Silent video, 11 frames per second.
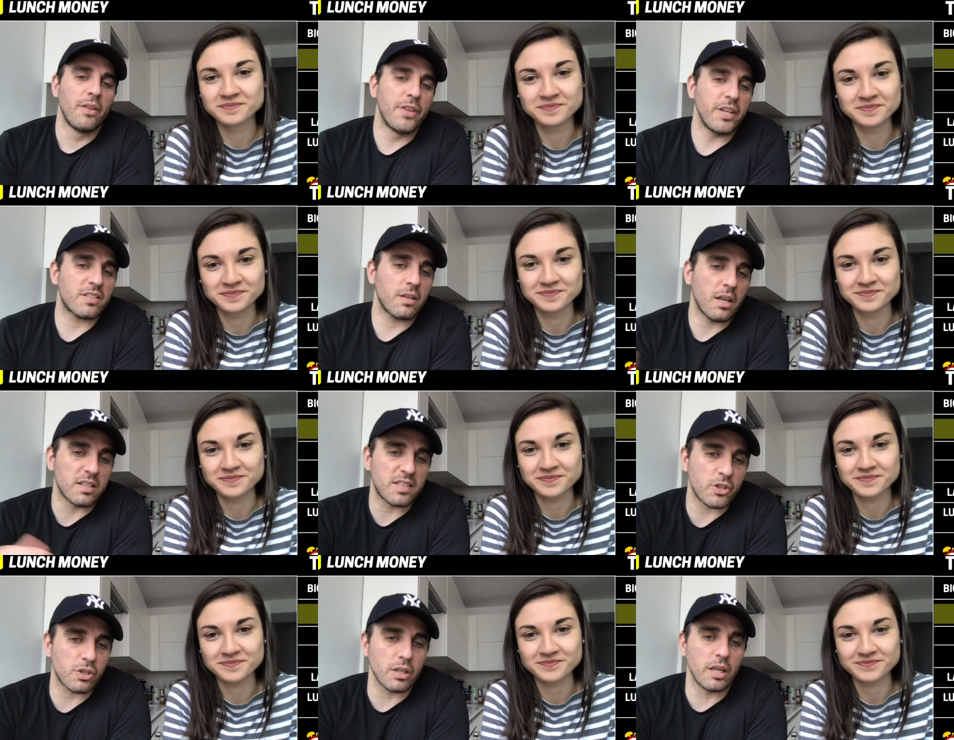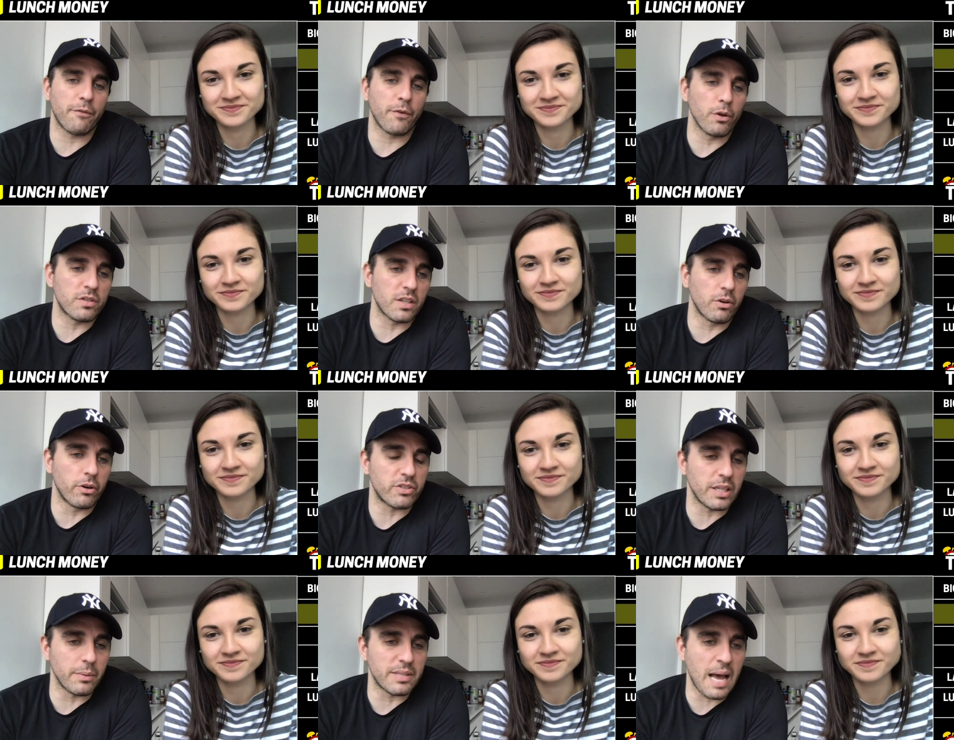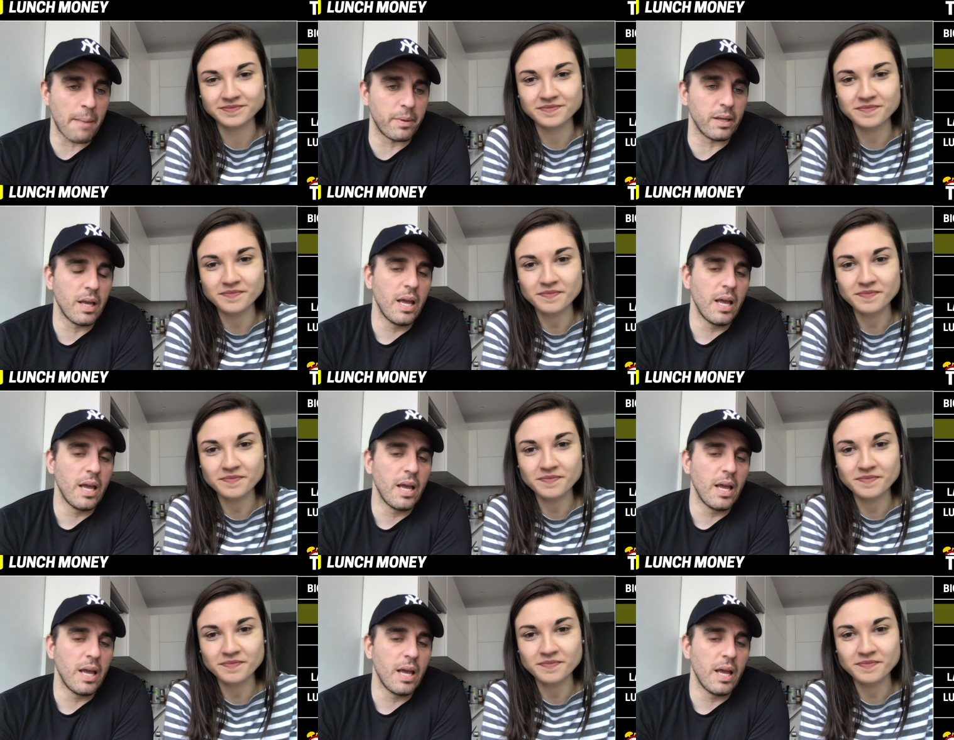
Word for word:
Speaker 1: This essentially, for those that don't understand what's happening,